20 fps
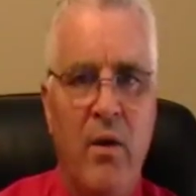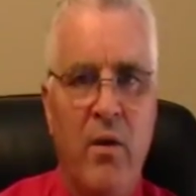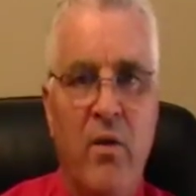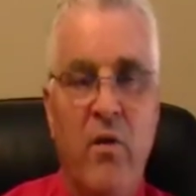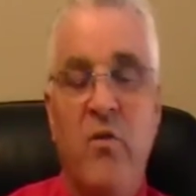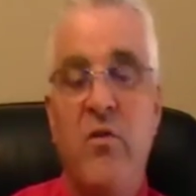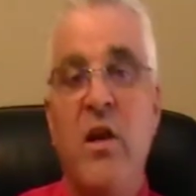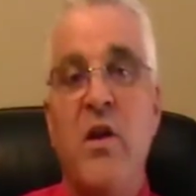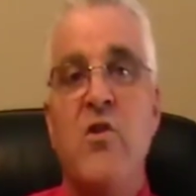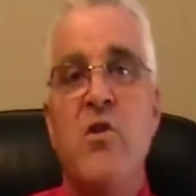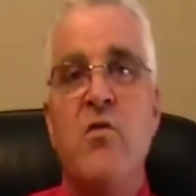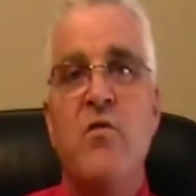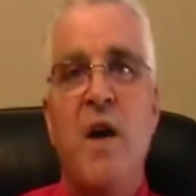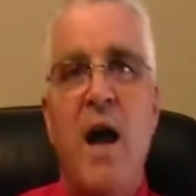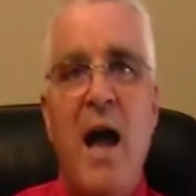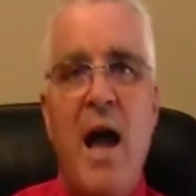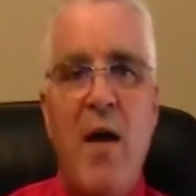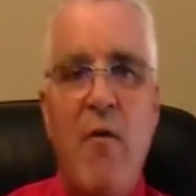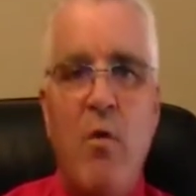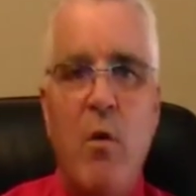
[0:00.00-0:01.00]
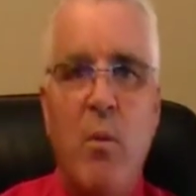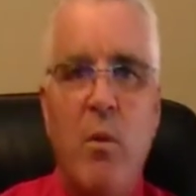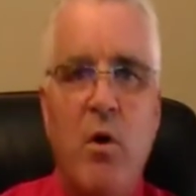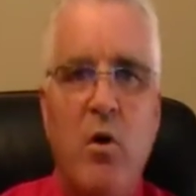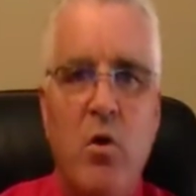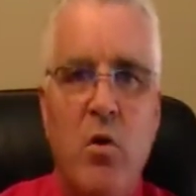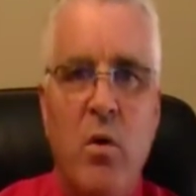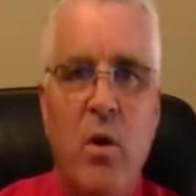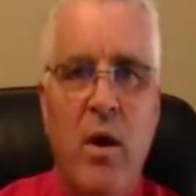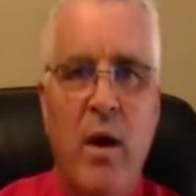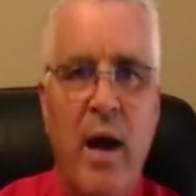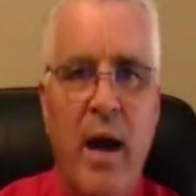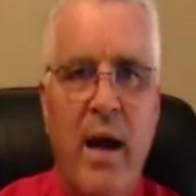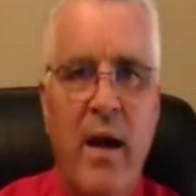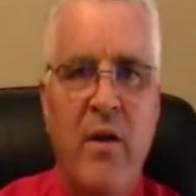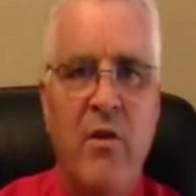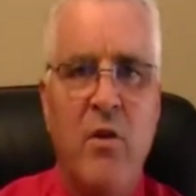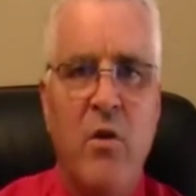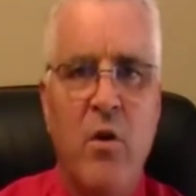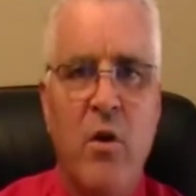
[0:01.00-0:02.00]
Session 5, we would do an
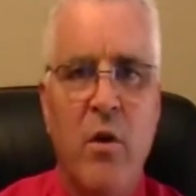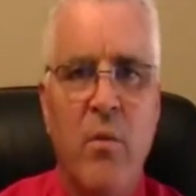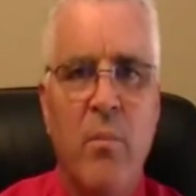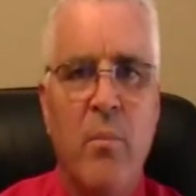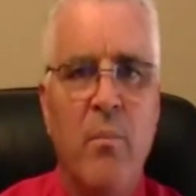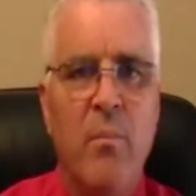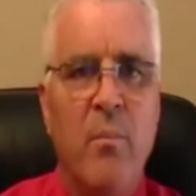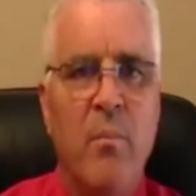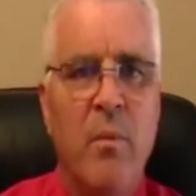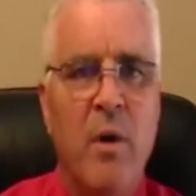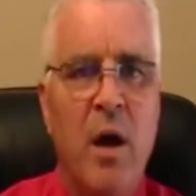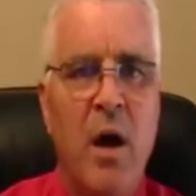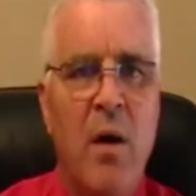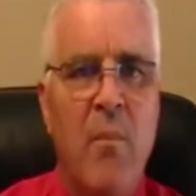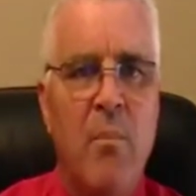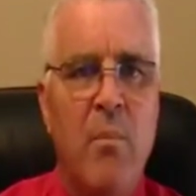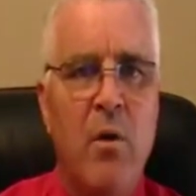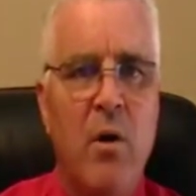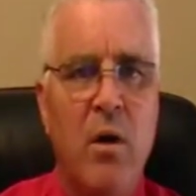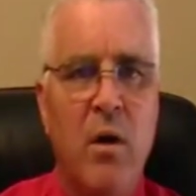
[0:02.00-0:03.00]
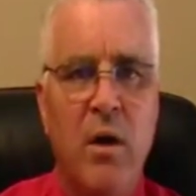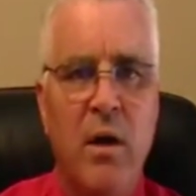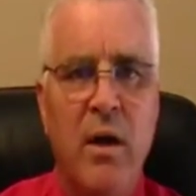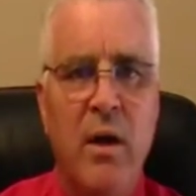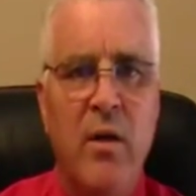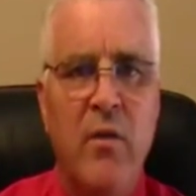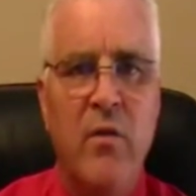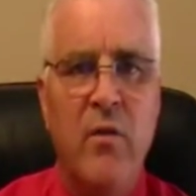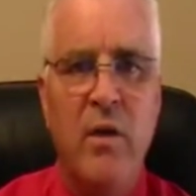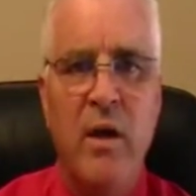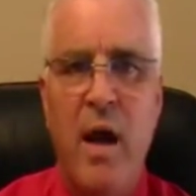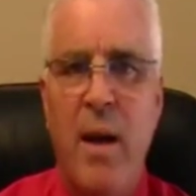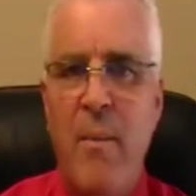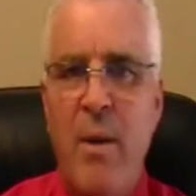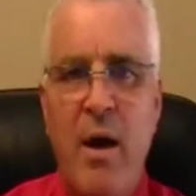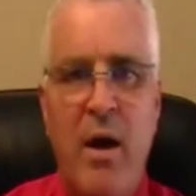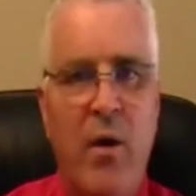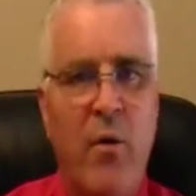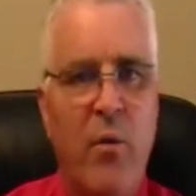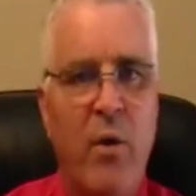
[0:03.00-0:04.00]
annotated book list, and I'm
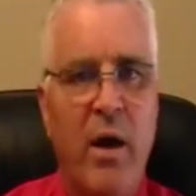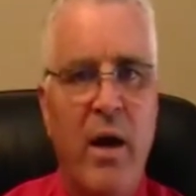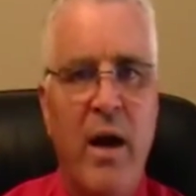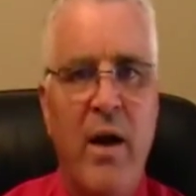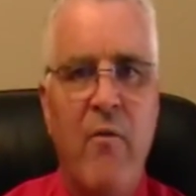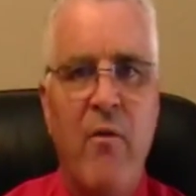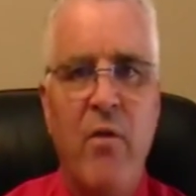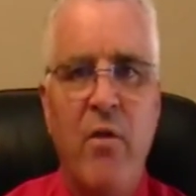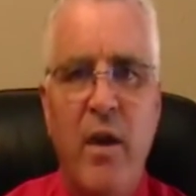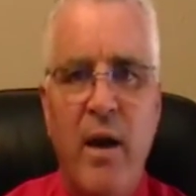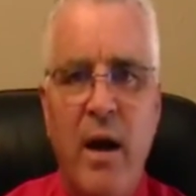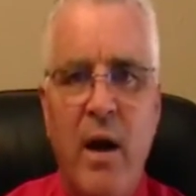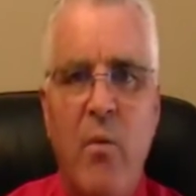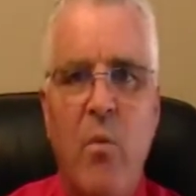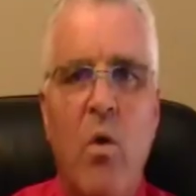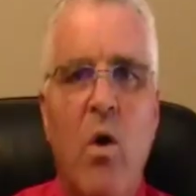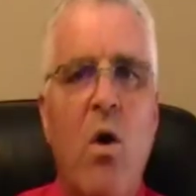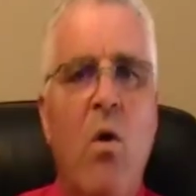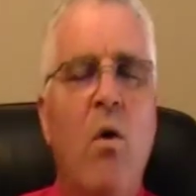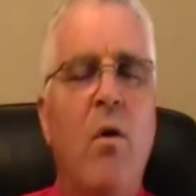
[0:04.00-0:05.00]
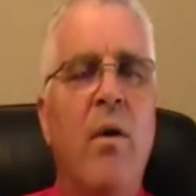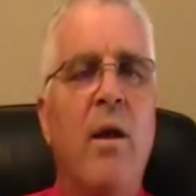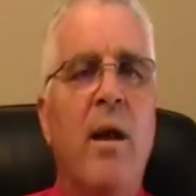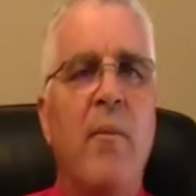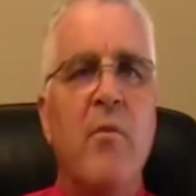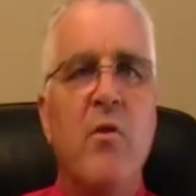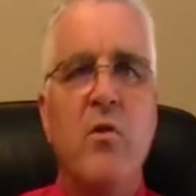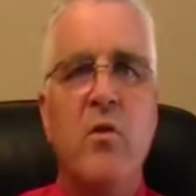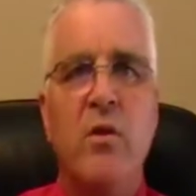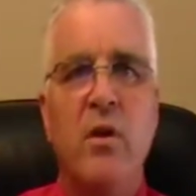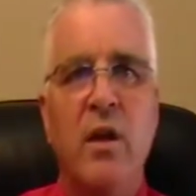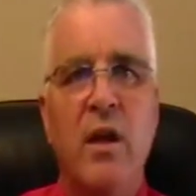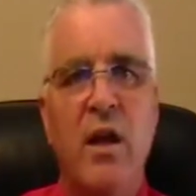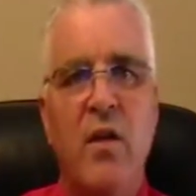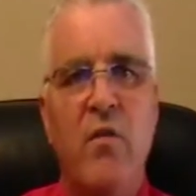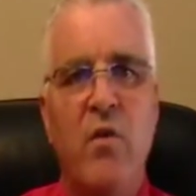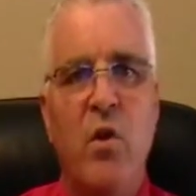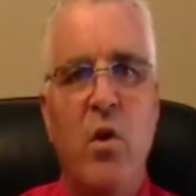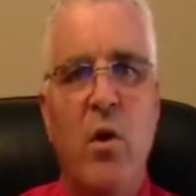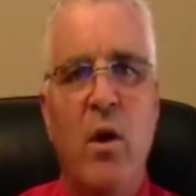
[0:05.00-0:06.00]
not going to read everything I wrote, and I'm just going to
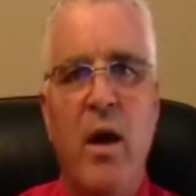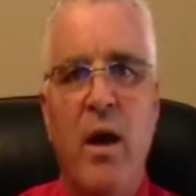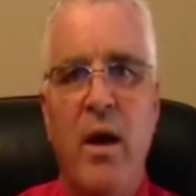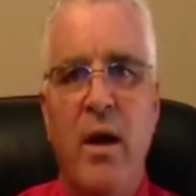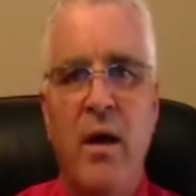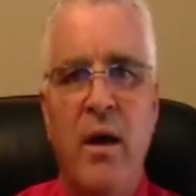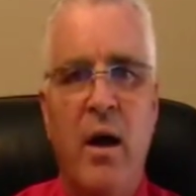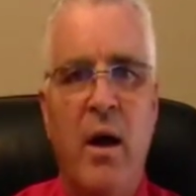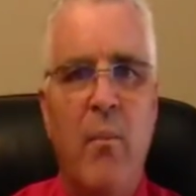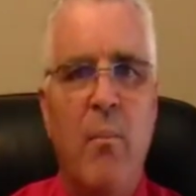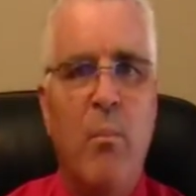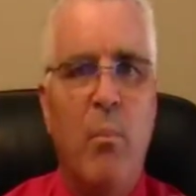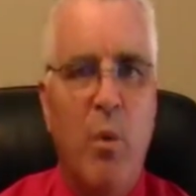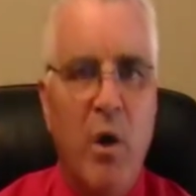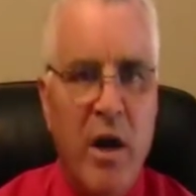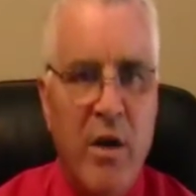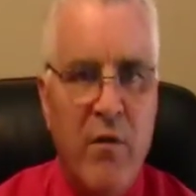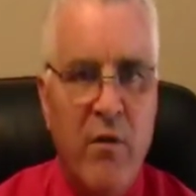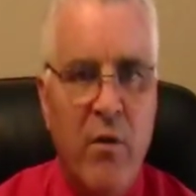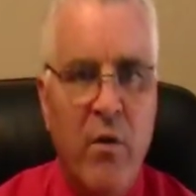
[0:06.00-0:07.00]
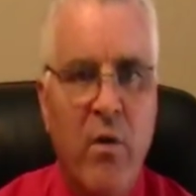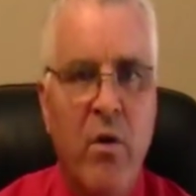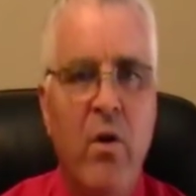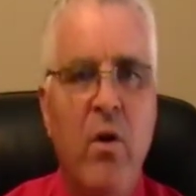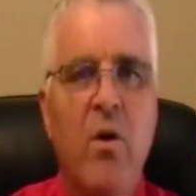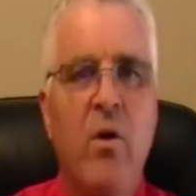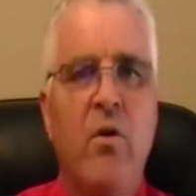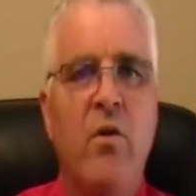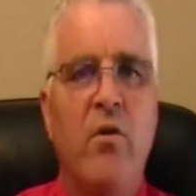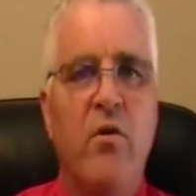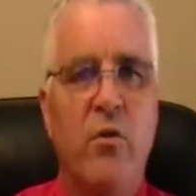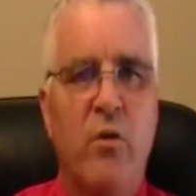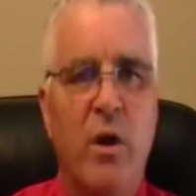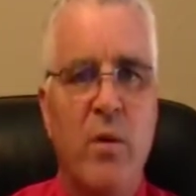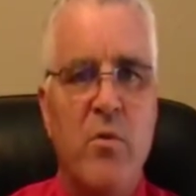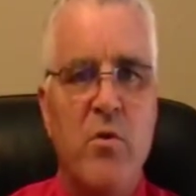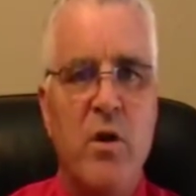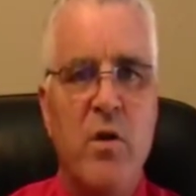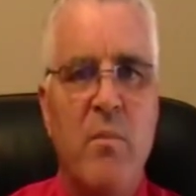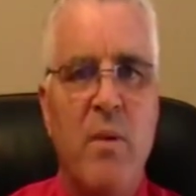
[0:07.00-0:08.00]
give you a briefer
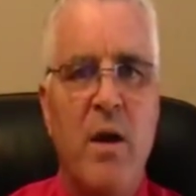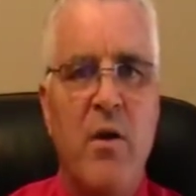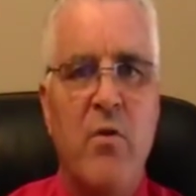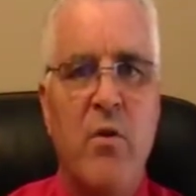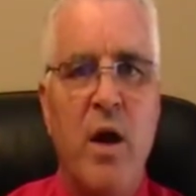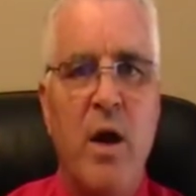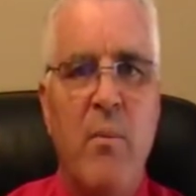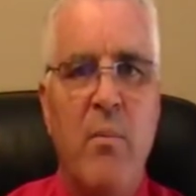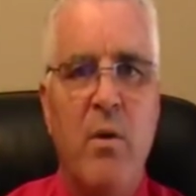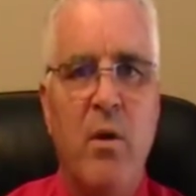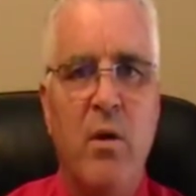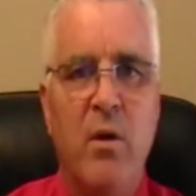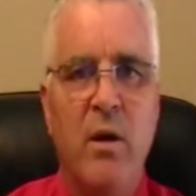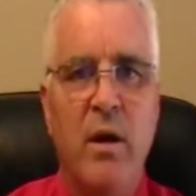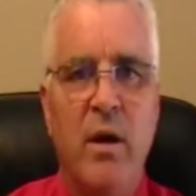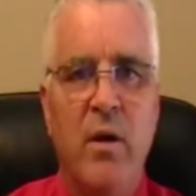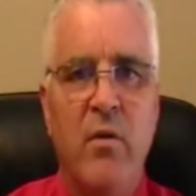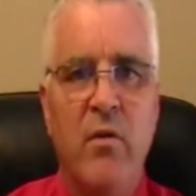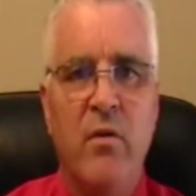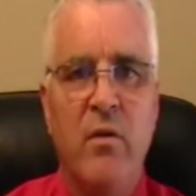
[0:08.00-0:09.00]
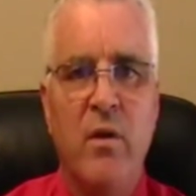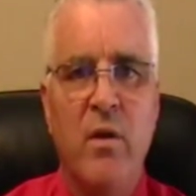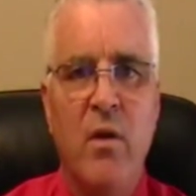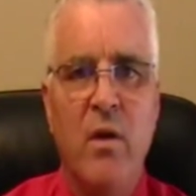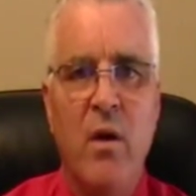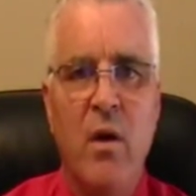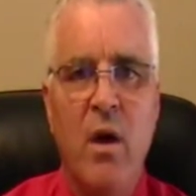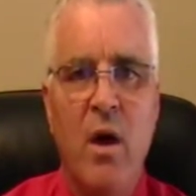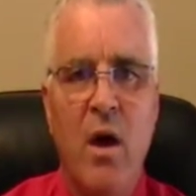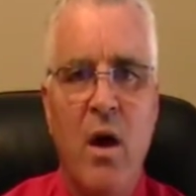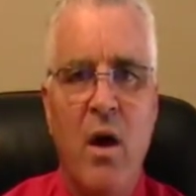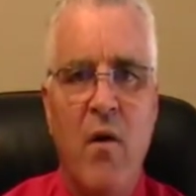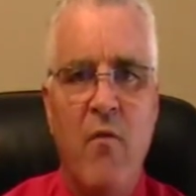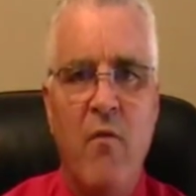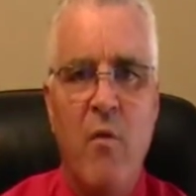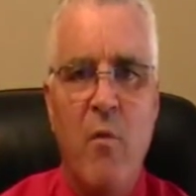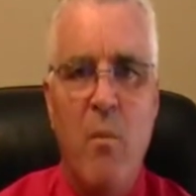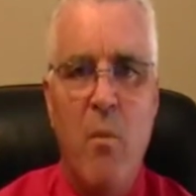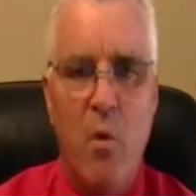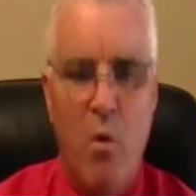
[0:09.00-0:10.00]
description of my trade book list.
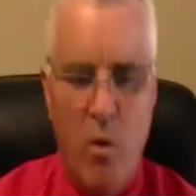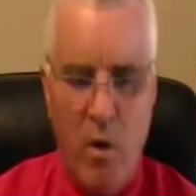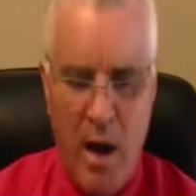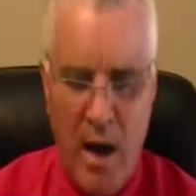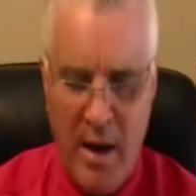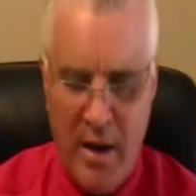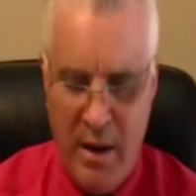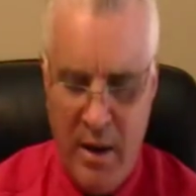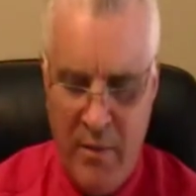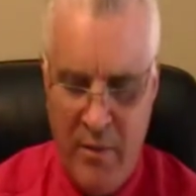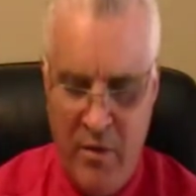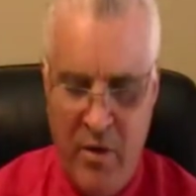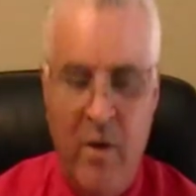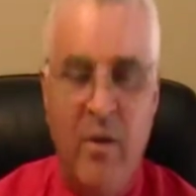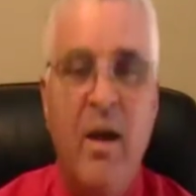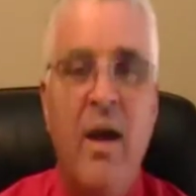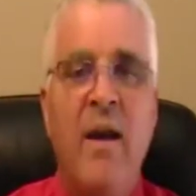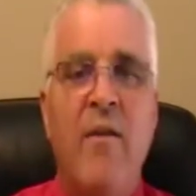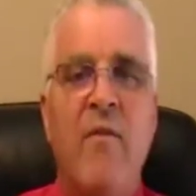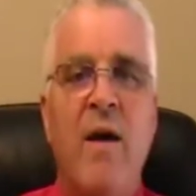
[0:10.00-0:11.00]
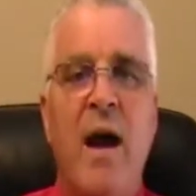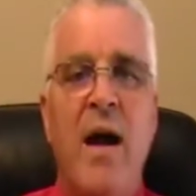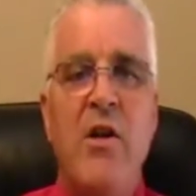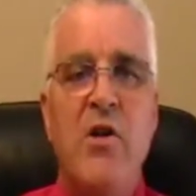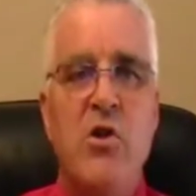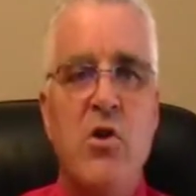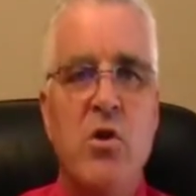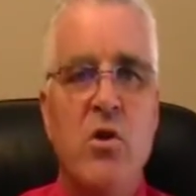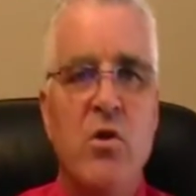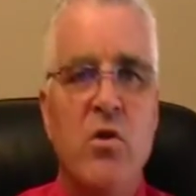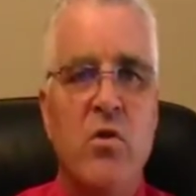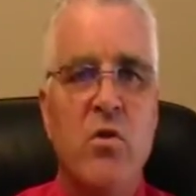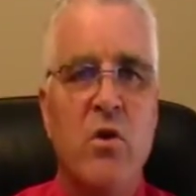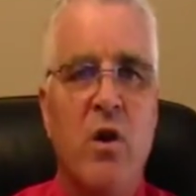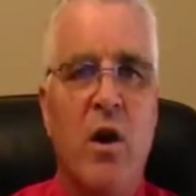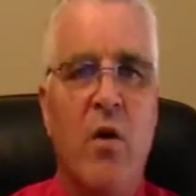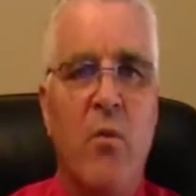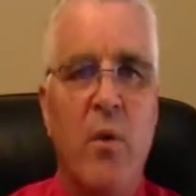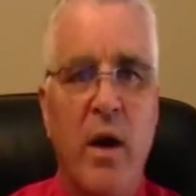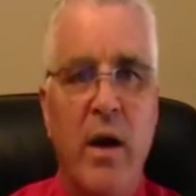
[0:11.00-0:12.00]
For more, I invite you to
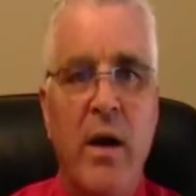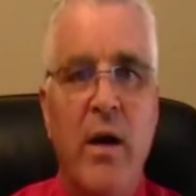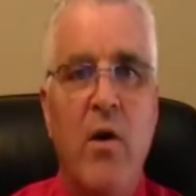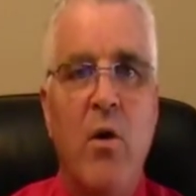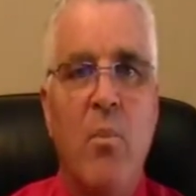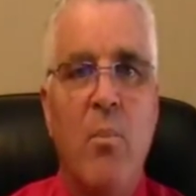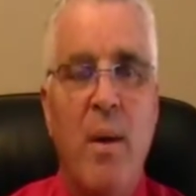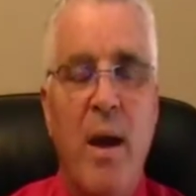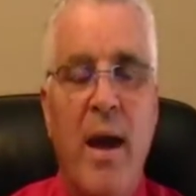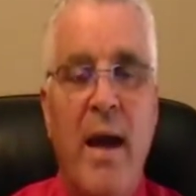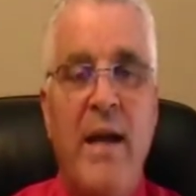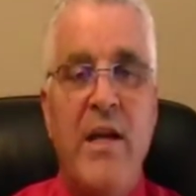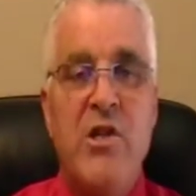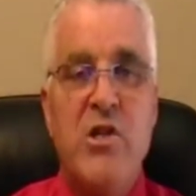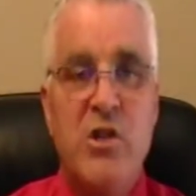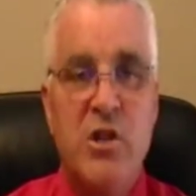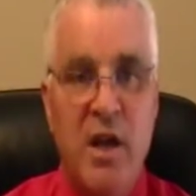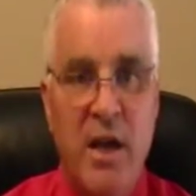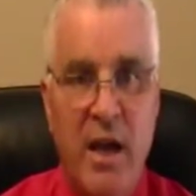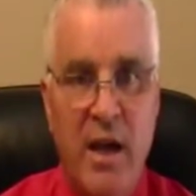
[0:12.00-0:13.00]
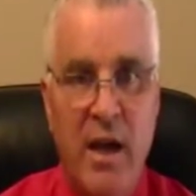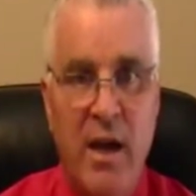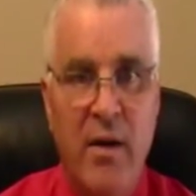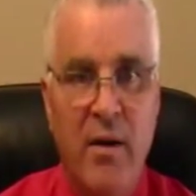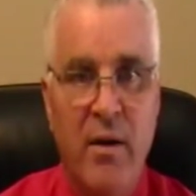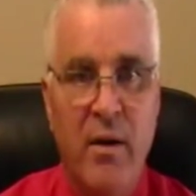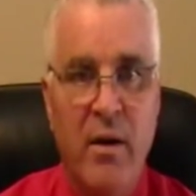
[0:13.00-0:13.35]
start reading on page 10.